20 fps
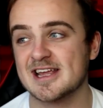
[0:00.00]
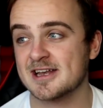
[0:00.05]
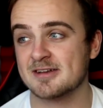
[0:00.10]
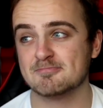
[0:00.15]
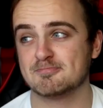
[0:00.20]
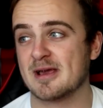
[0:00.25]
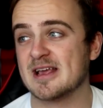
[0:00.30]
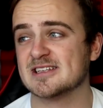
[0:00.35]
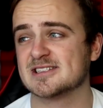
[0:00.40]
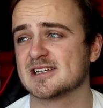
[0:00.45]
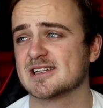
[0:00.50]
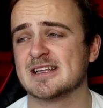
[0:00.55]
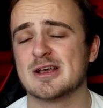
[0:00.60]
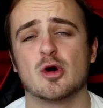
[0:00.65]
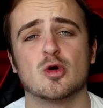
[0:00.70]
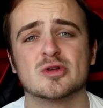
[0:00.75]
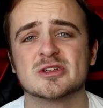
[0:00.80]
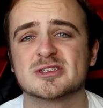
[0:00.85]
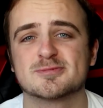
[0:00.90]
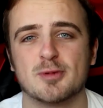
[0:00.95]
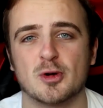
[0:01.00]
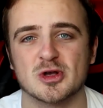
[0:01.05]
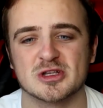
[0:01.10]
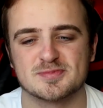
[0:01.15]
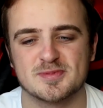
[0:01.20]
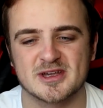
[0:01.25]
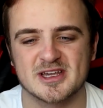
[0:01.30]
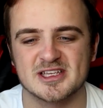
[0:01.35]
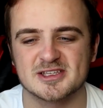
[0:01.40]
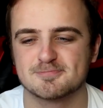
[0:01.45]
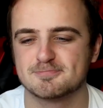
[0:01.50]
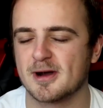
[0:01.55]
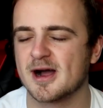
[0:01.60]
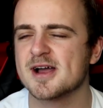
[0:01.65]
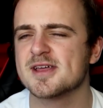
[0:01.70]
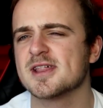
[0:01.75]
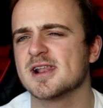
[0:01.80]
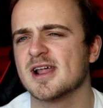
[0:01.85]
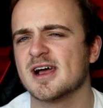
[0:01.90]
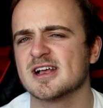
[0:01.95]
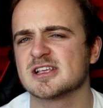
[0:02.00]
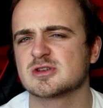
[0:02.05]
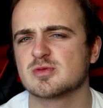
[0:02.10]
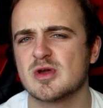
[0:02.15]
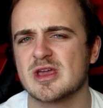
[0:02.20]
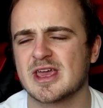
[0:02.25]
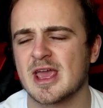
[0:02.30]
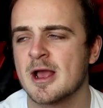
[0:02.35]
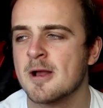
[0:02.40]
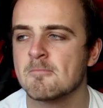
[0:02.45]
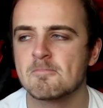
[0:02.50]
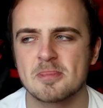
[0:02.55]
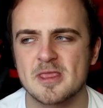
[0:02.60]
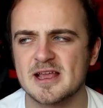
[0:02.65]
in basically all sports, because by the last week